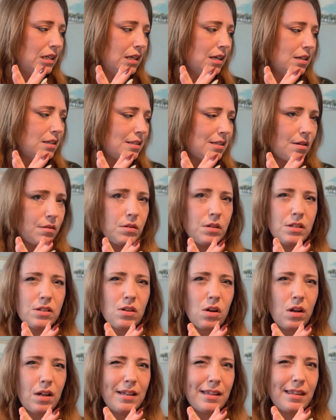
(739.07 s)
is that what it's
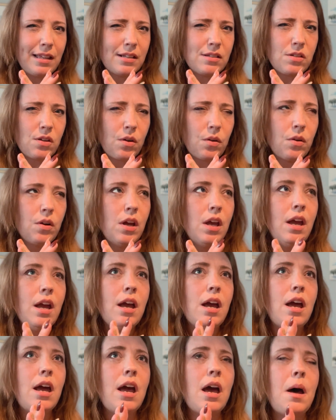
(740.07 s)
called? I think so.
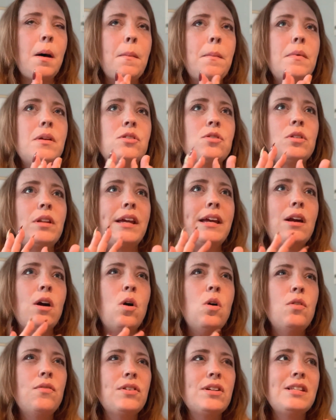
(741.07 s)
So like
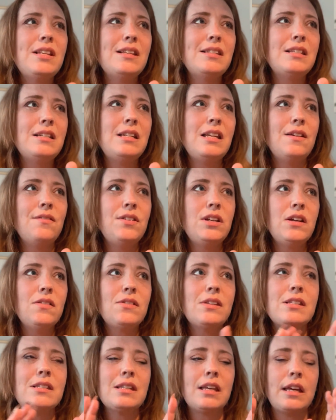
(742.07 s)
oversensitivity
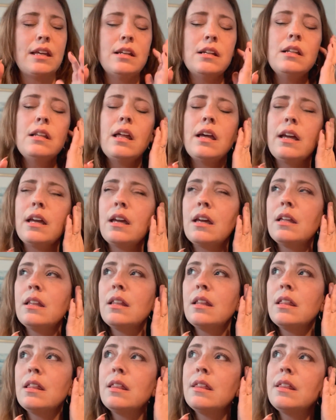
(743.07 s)
of the skin, like
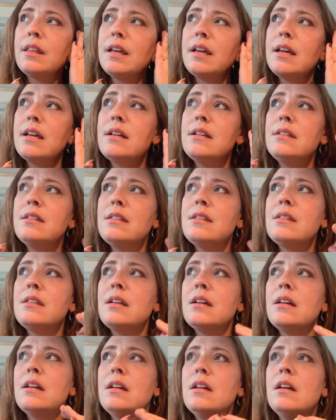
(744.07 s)
things
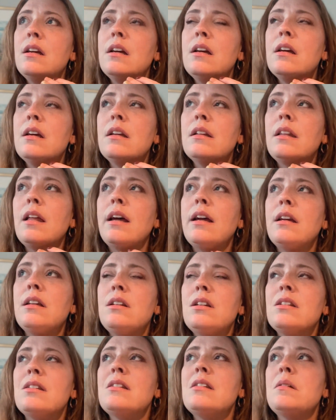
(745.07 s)
like
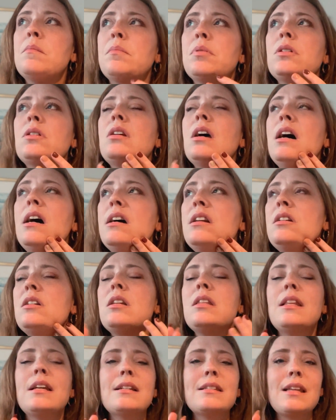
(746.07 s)
just simple touch,
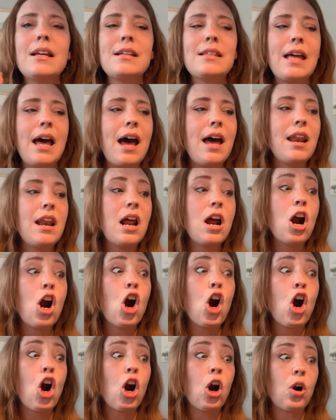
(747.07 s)
things like that
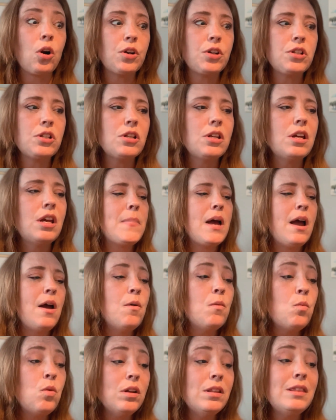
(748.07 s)
hurt.
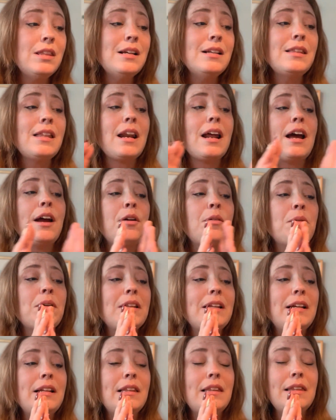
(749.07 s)
And one thing that I
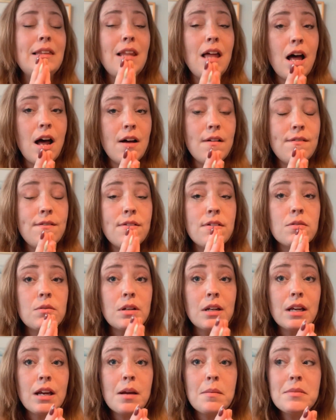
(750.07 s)
really love
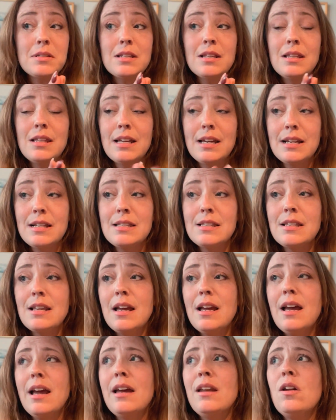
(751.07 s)
when it comes to this,
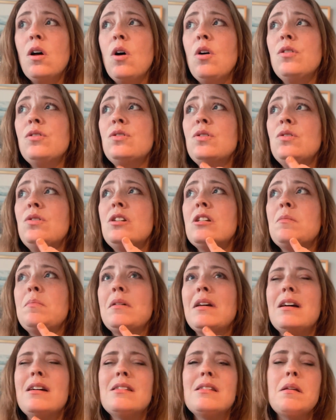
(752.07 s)
and also just
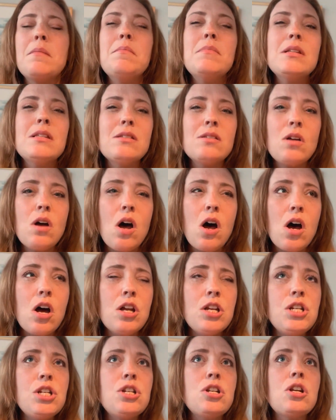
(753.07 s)
because
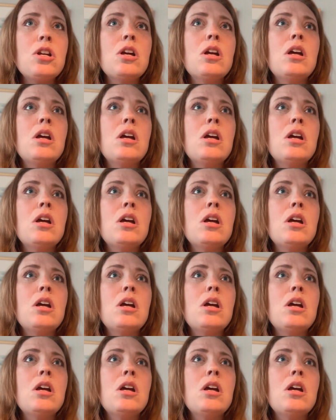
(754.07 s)
massage